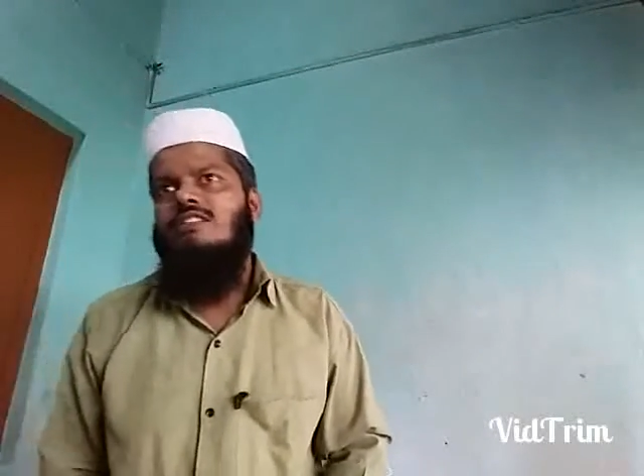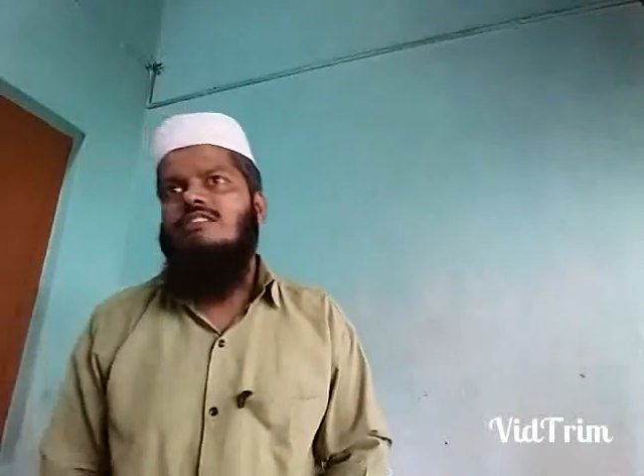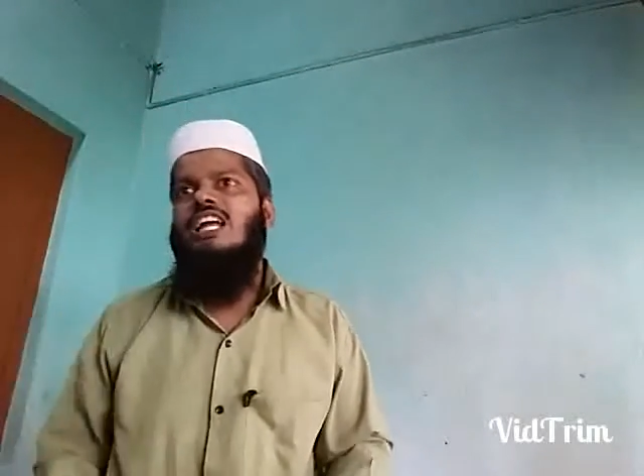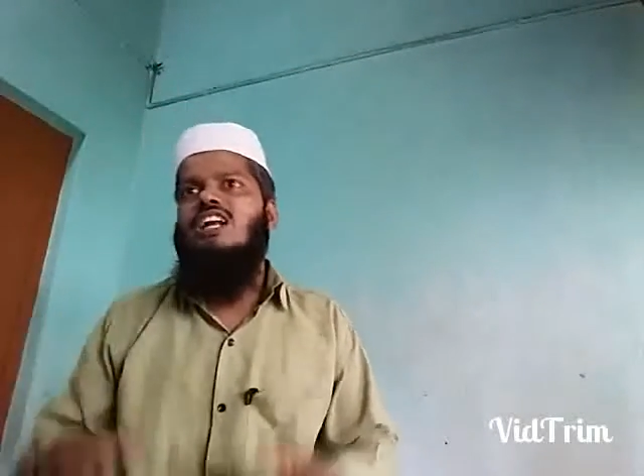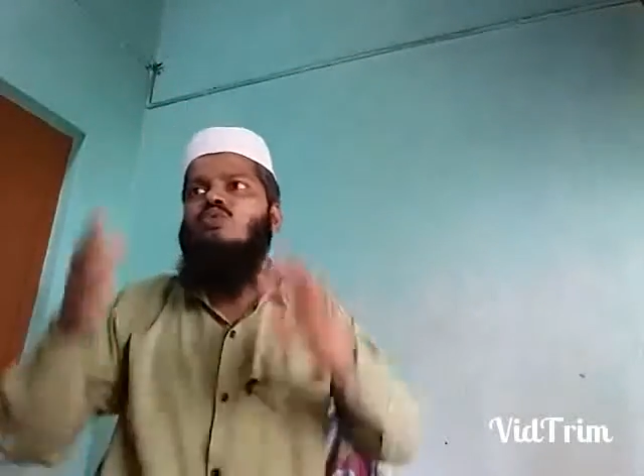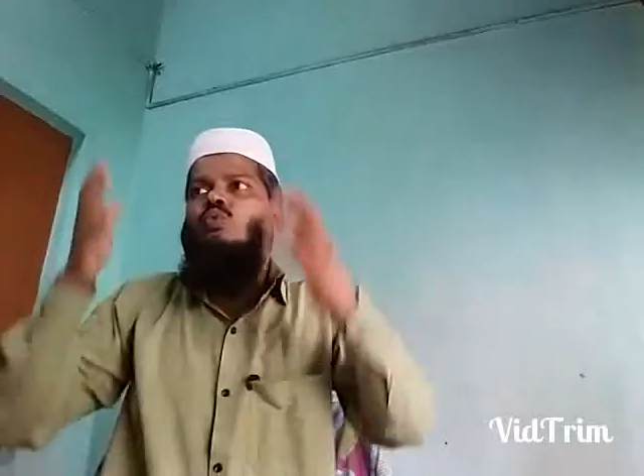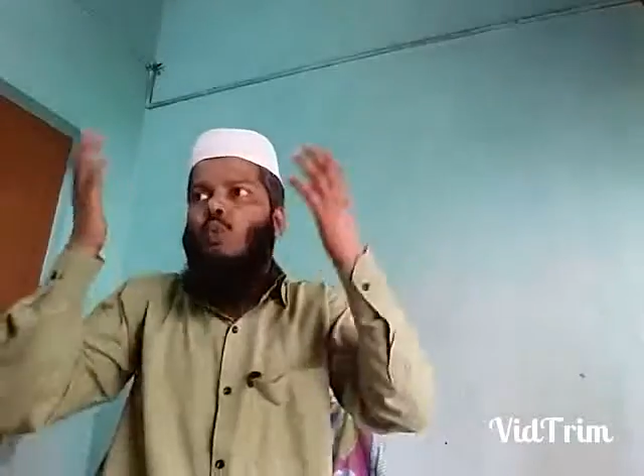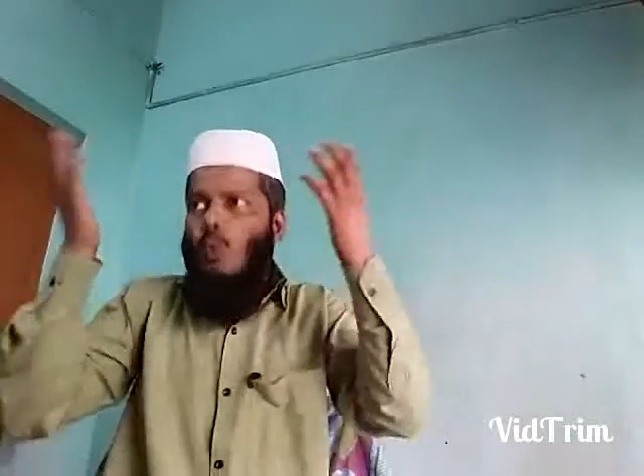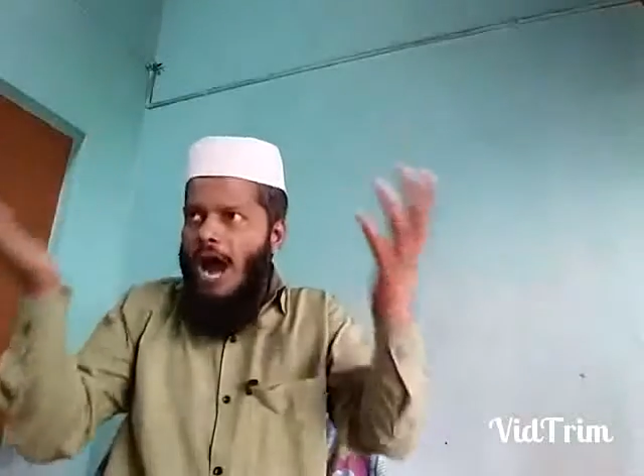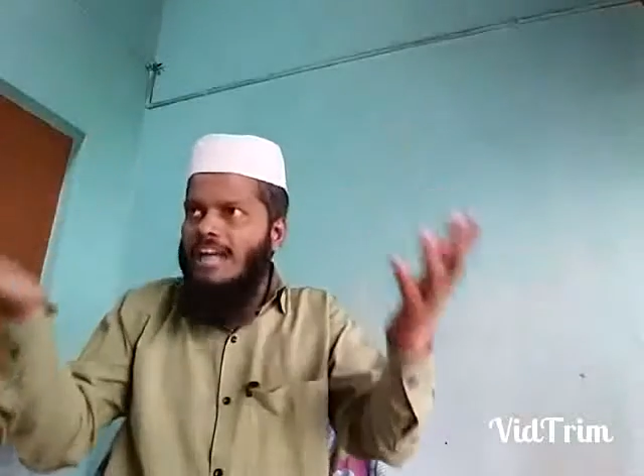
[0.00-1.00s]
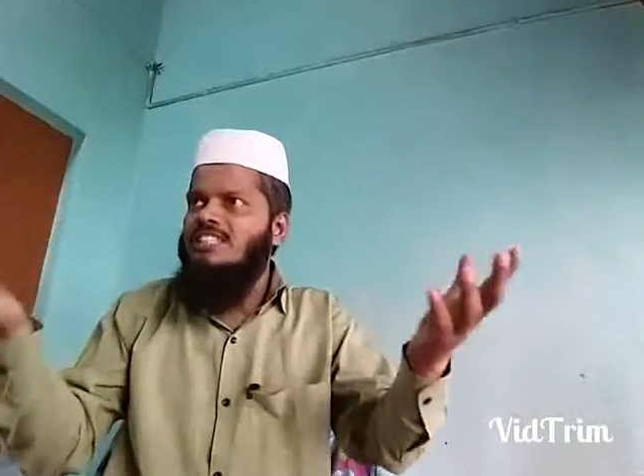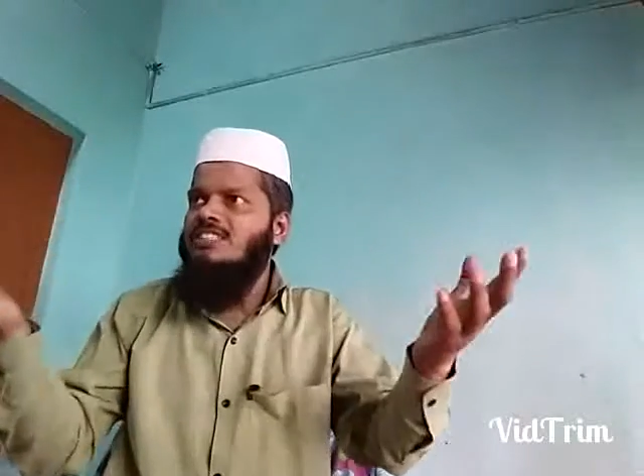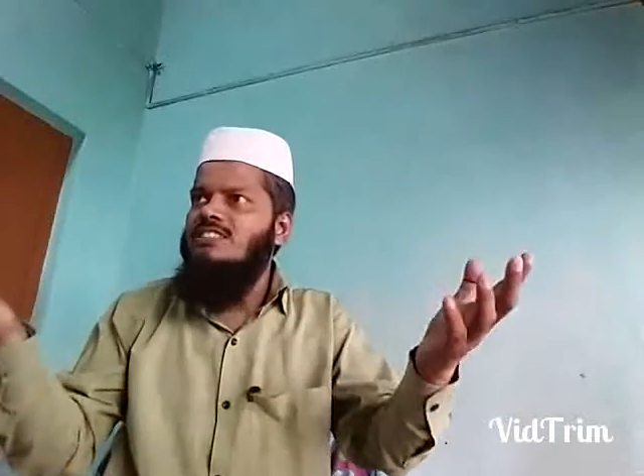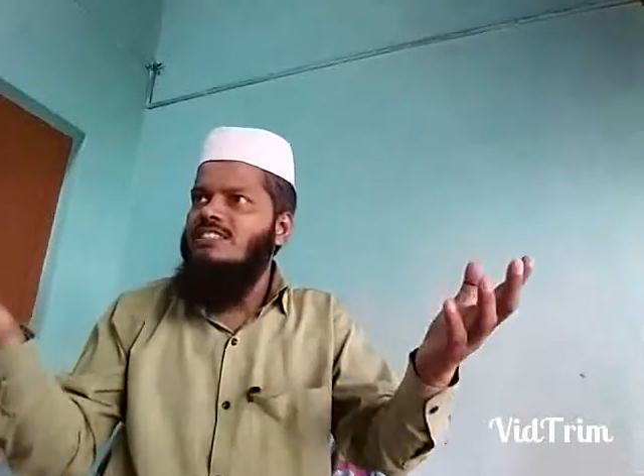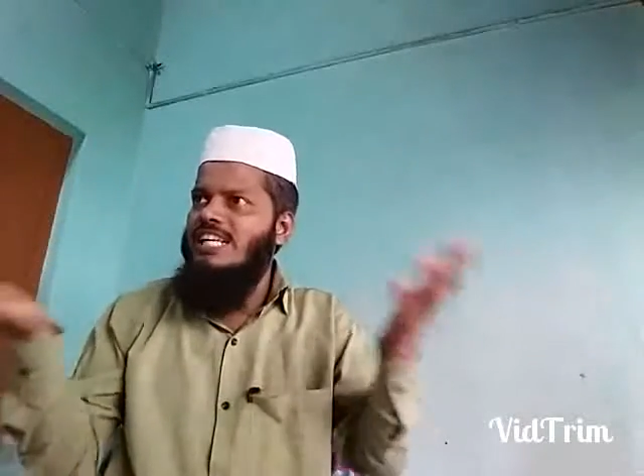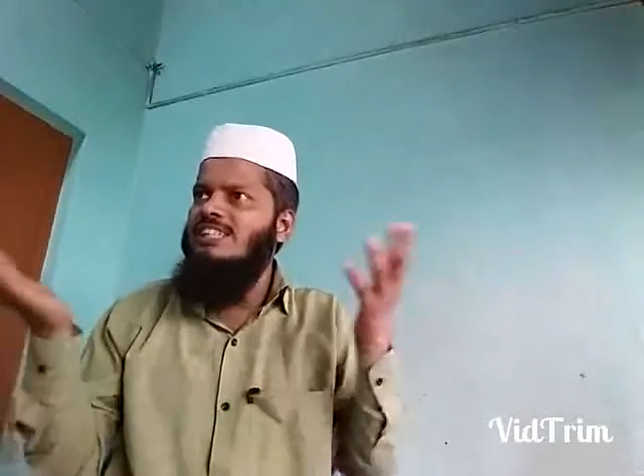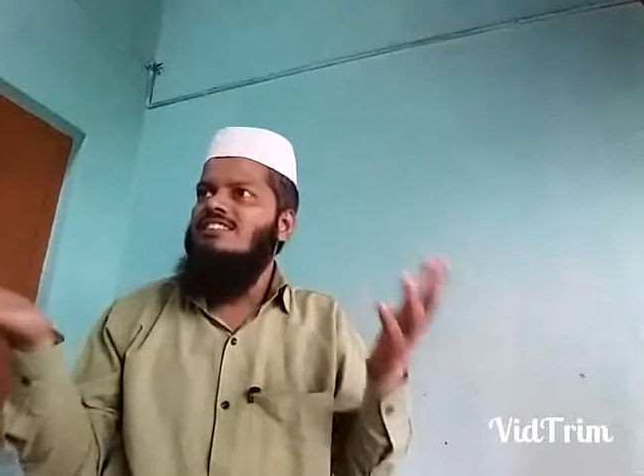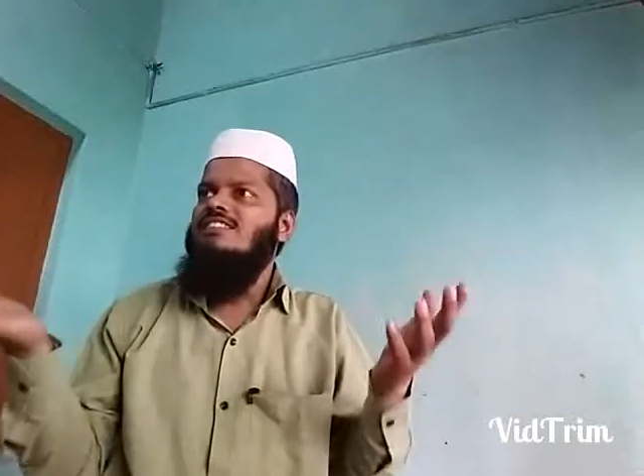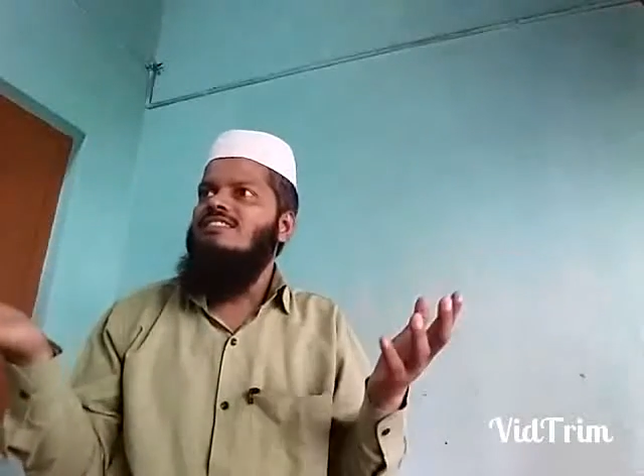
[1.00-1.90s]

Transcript: Then what thing,